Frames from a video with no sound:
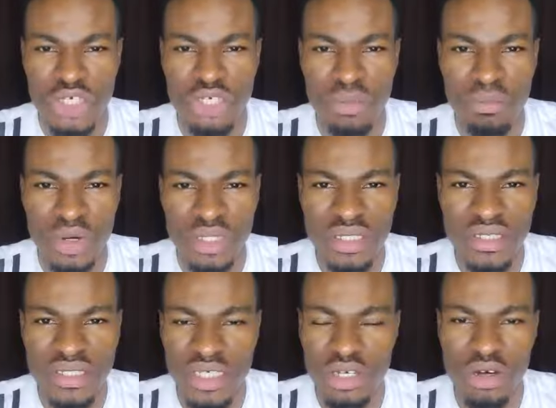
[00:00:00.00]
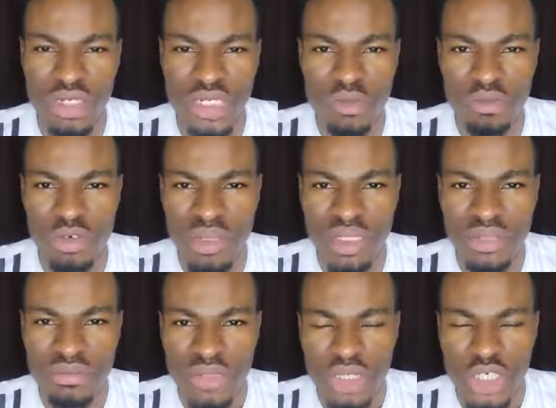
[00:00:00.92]
Your mother is a godly
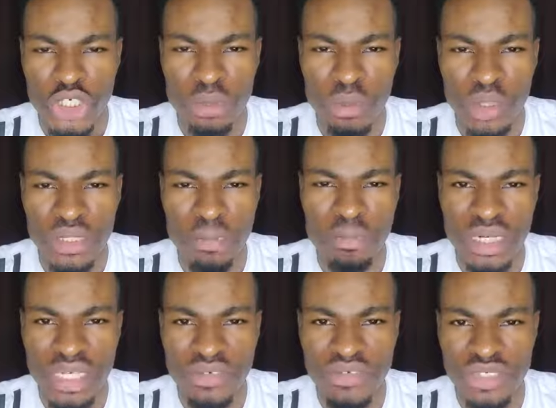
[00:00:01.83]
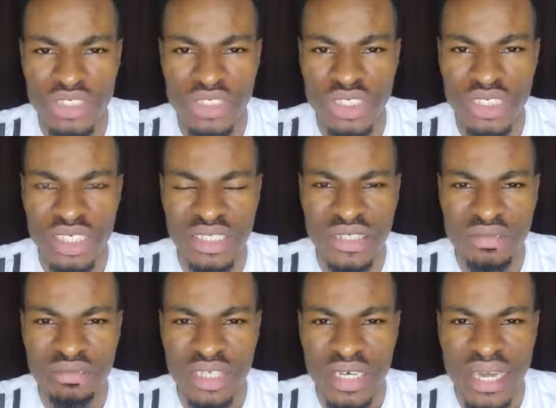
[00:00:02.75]
woman. Your mother believes in Jesus
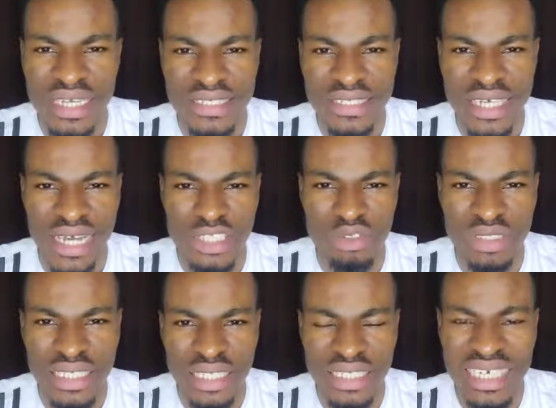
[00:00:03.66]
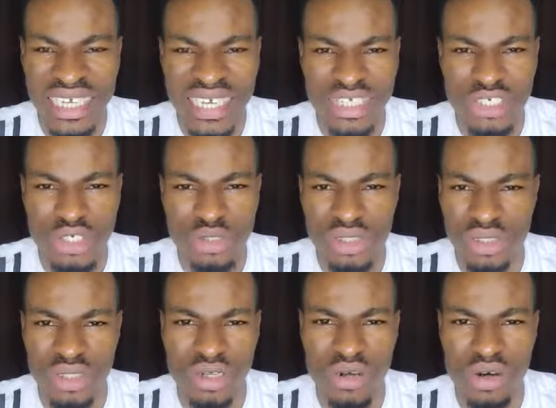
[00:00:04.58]
and she had to dedicate you
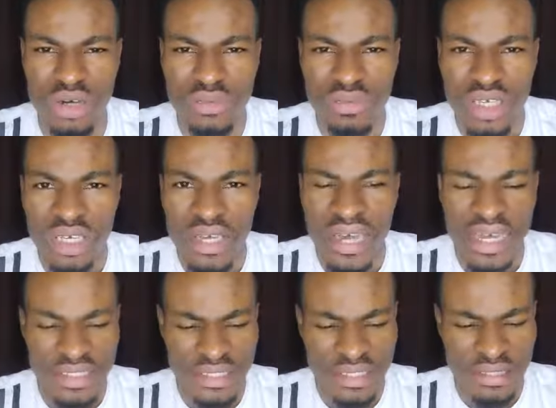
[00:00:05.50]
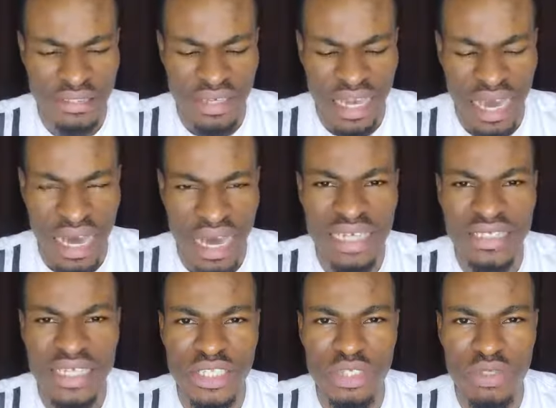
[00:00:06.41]
to the Lord. And she
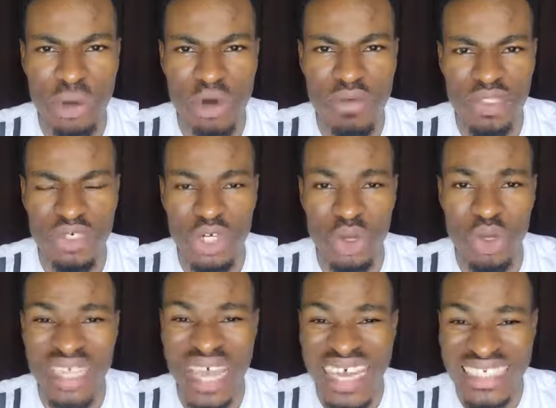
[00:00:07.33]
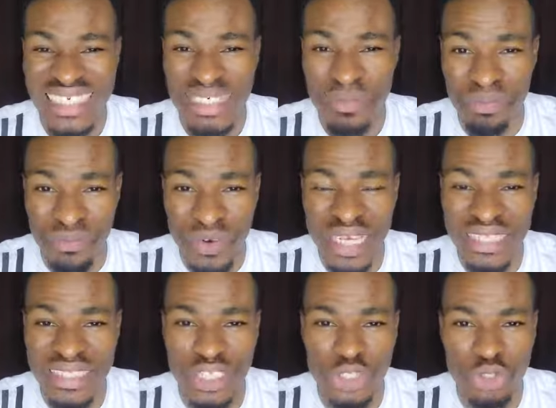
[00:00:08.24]
handed you over to the Lord and she
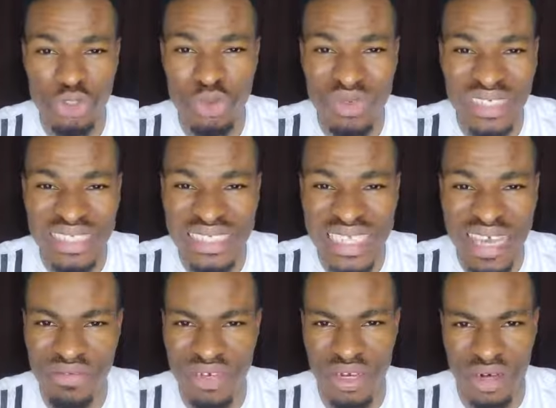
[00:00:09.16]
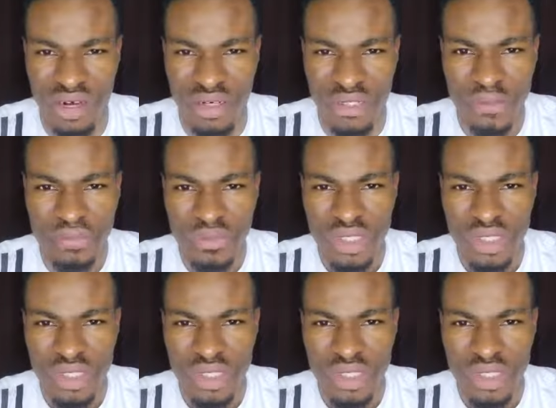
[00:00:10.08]
prayed that you will serve God.